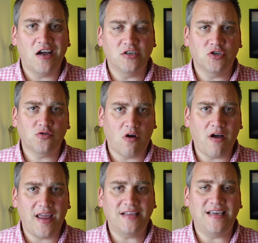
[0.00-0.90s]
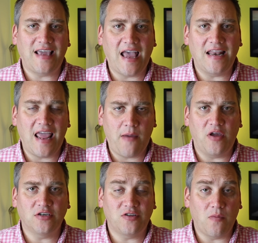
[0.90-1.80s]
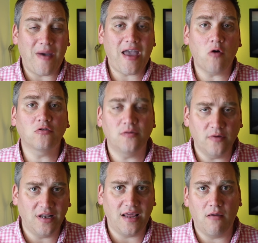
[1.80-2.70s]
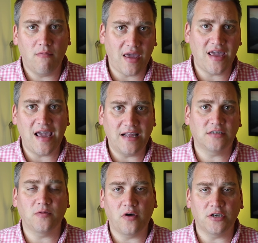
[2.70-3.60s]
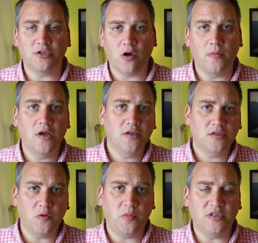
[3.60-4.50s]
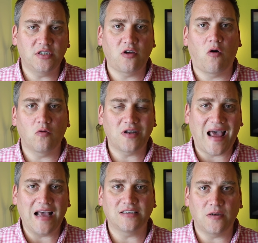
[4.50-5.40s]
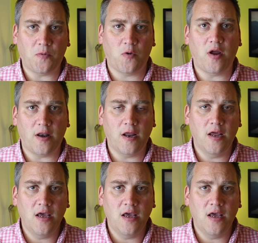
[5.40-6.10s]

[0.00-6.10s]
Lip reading: and trying to get an image that may ultimately make it into my shop to be sold as a print.